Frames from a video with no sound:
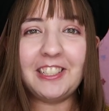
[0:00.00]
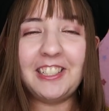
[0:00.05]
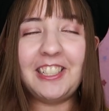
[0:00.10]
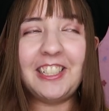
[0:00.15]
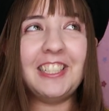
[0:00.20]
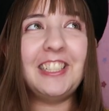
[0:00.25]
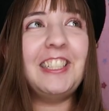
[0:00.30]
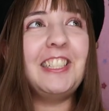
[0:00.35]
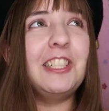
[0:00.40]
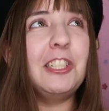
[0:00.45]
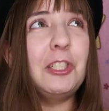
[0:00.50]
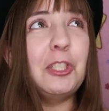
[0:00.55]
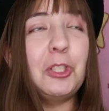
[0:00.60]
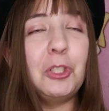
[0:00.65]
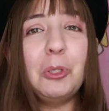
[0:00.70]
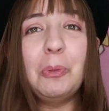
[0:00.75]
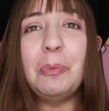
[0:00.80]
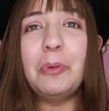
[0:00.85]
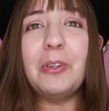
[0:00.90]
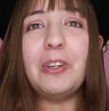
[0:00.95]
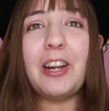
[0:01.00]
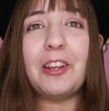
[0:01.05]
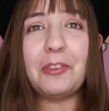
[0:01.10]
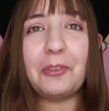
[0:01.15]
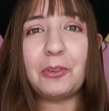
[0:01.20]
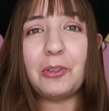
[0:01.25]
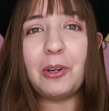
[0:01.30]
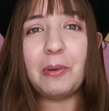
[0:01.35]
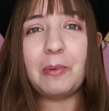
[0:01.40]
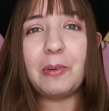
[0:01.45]
is this super
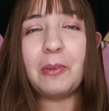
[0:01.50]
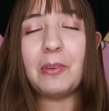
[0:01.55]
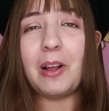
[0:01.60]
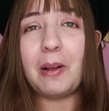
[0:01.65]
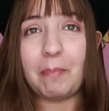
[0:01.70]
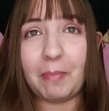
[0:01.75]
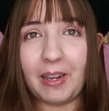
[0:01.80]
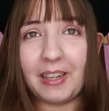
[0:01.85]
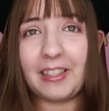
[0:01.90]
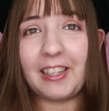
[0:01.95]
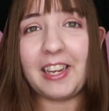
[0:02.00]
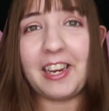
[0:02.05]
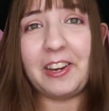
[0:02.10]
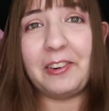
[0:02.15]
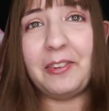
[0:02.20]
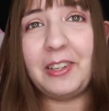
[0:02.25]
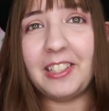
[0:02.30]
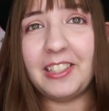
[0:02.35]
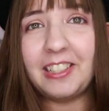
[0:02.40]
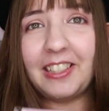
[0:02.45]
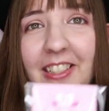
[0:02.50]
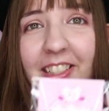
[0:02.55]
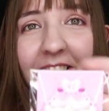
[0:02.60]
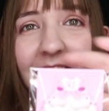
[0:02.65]
adorable alpaca earrings.